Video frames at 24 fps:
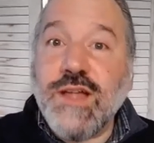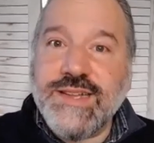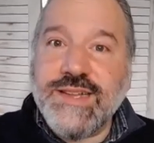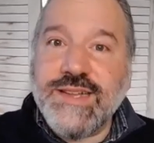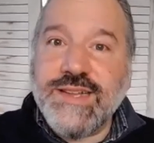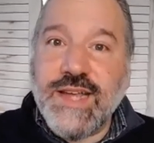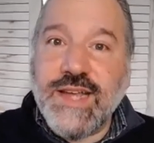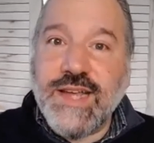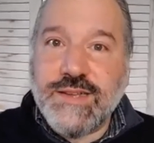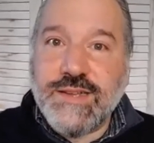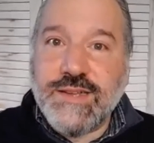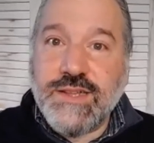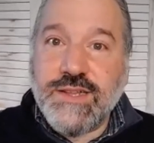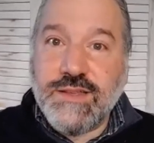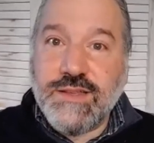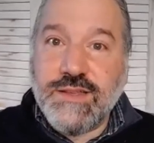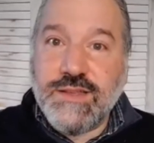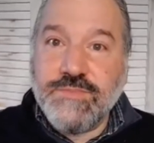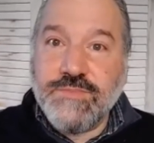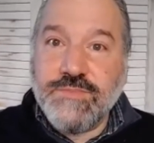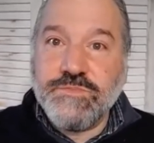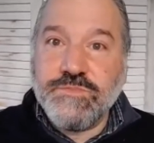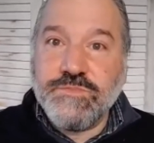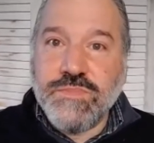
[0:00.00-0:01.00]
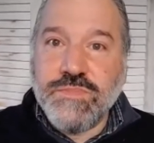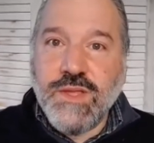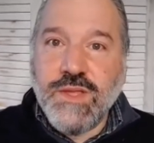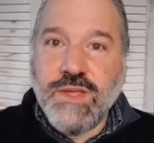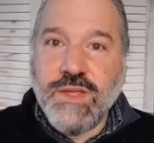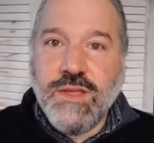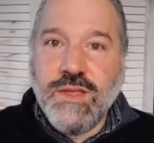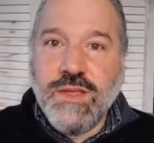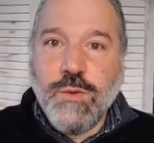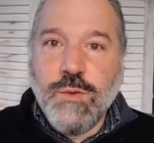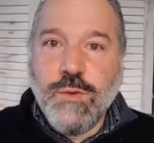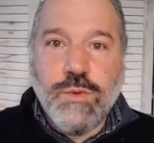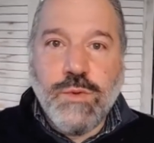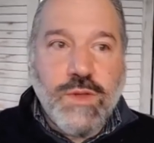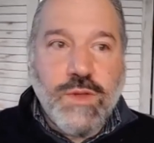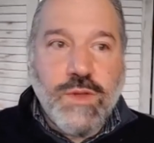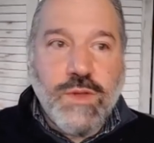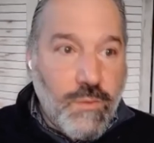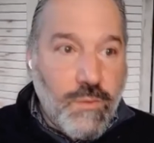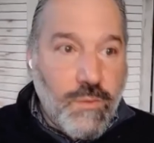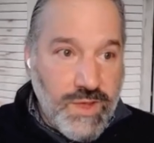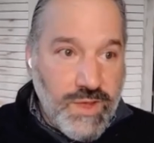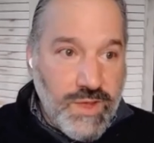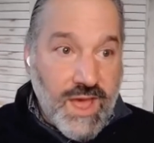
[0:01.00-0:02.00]
identity.
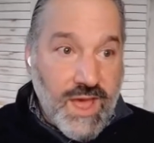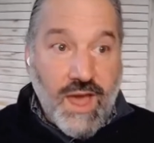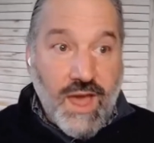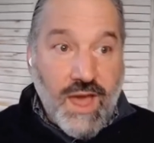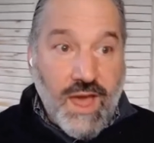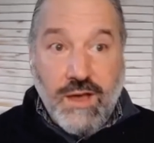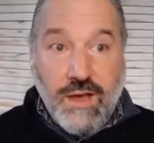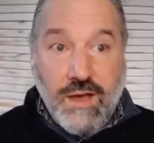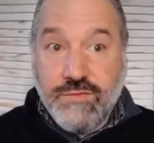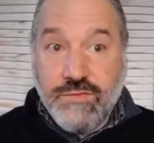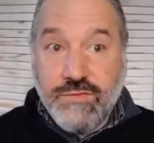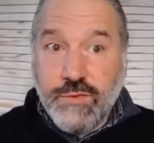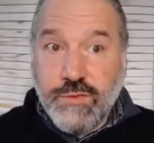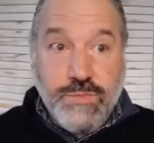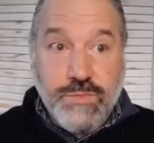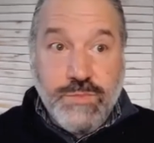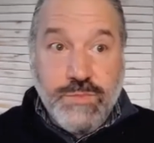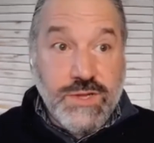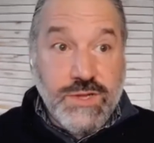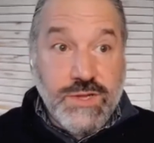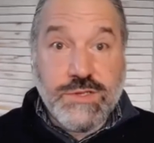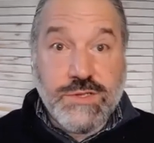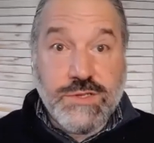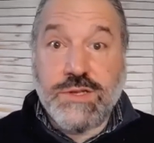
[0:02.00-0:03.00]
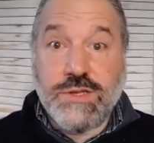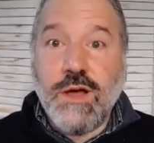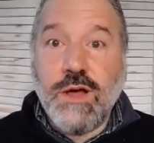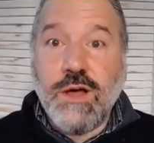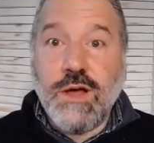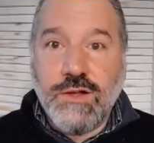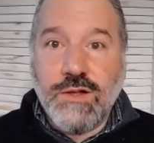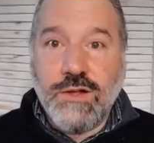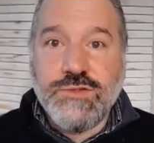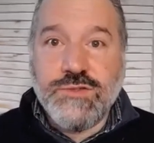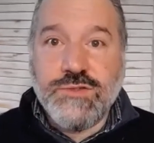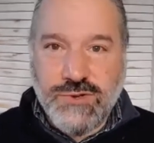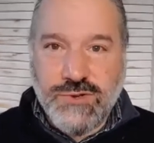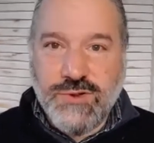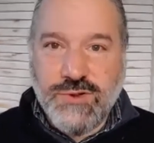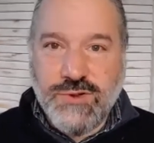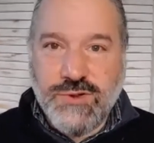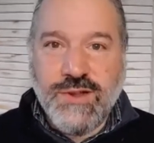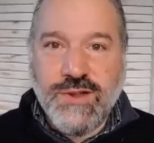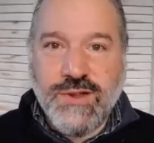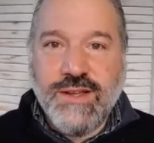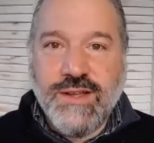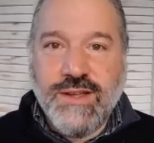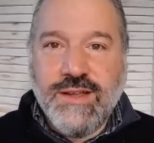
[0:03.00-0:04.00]
We have built a
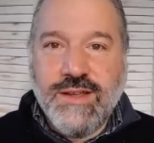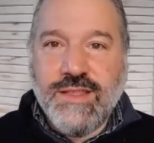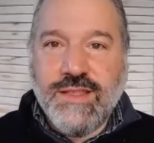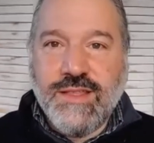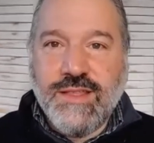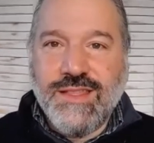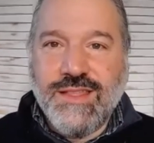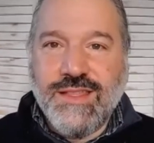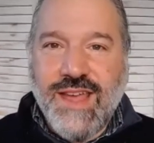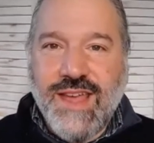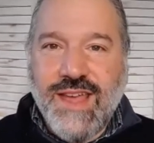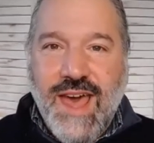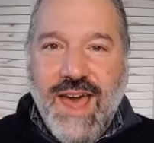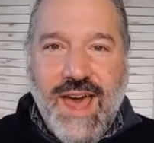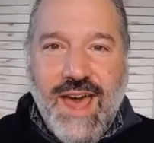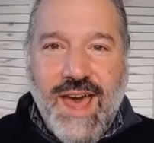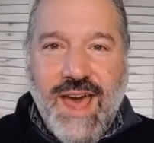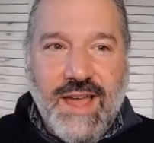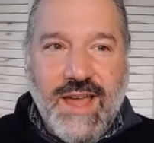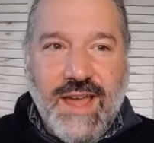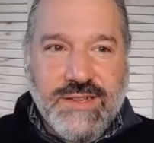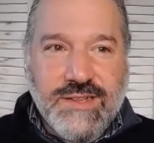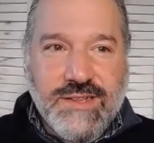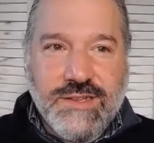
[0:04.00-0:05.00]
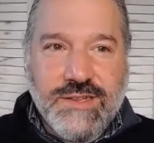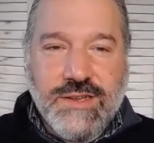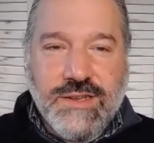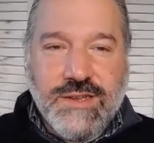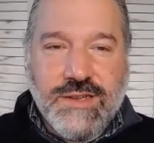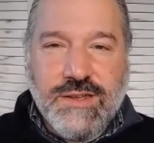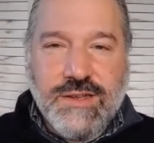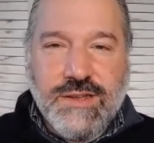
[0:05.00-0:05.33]
culture that